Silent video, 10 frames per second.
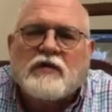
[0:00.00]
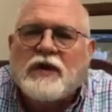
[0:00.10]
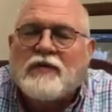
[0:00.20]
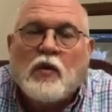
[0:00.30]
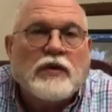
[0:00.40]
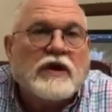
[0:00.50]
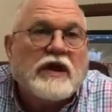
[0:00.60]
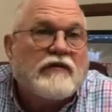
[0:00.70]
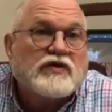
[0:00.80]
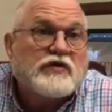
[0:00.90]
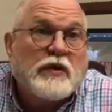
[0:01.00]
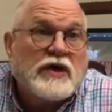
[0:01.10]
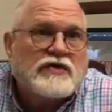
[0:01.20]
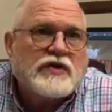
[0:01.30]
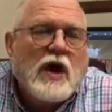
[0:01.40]
people with clever
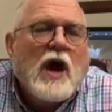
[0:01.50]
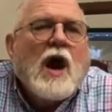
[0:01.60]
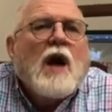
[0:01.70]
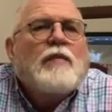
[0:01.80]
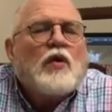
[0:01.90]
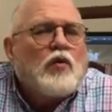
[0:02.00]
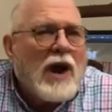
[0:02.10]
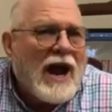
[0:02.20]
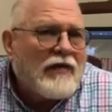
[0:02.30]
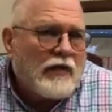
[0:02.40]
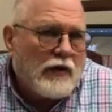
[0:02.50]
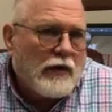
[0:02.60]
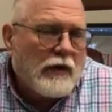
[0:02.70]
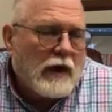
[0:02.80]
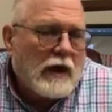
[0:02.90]
speech, but
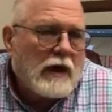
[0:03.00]
rather